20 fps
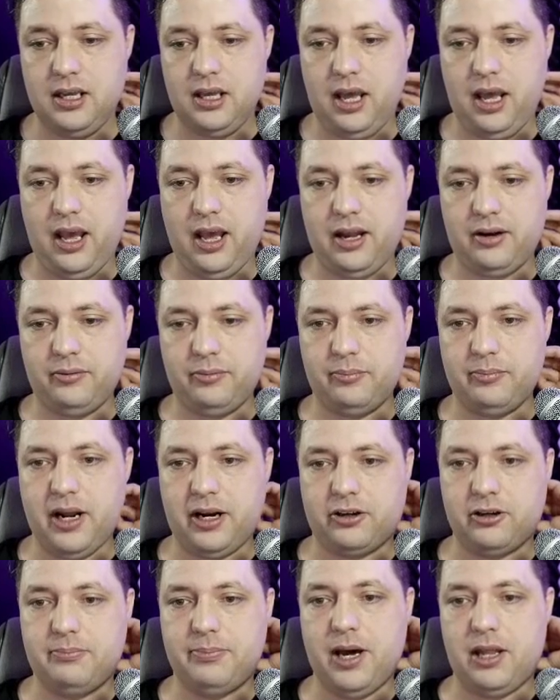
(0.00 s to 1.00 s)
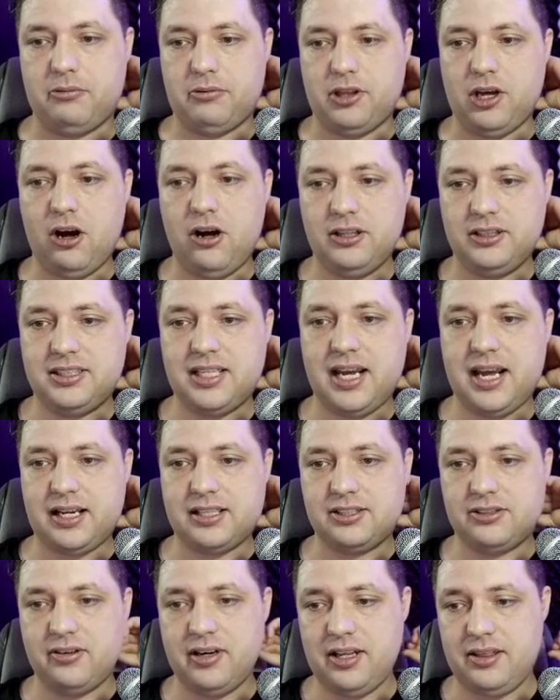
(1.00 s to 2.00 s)
And we're not going to bother with alt
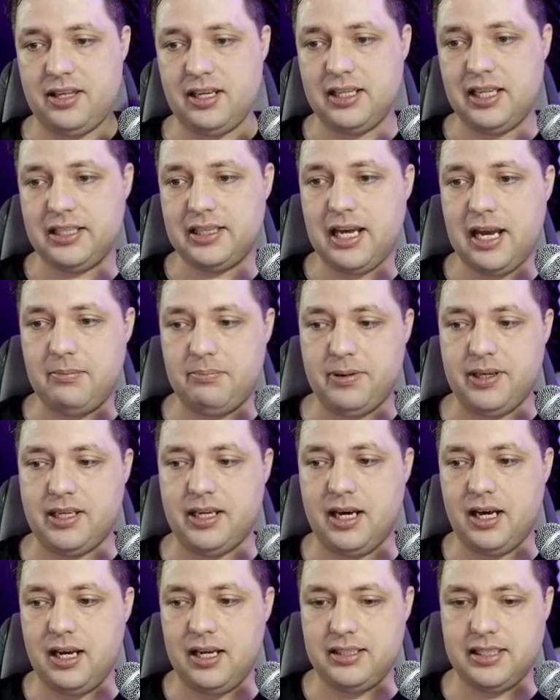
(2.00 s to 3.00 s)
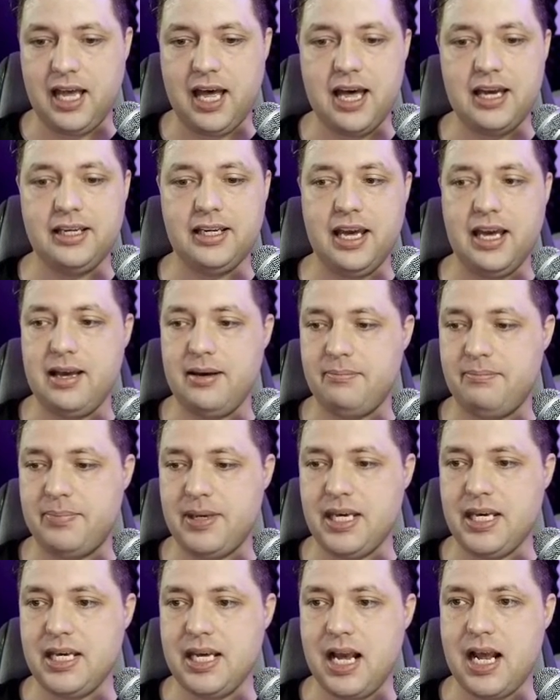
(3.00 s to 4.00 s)
text or anything like that because I am
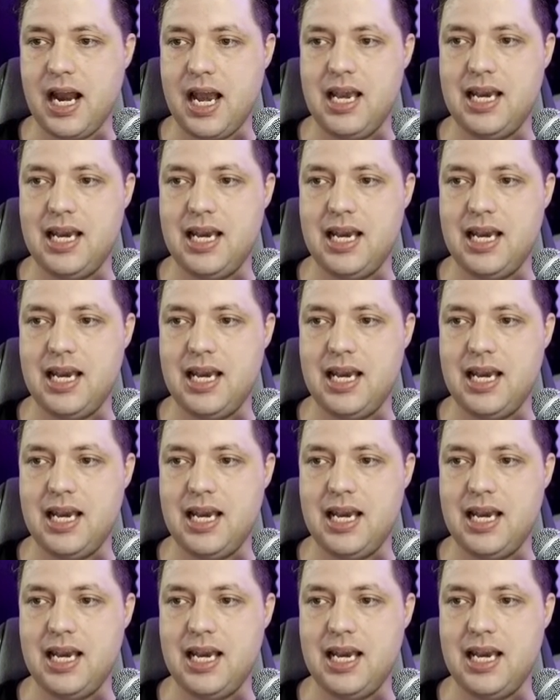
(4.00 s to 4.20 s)
being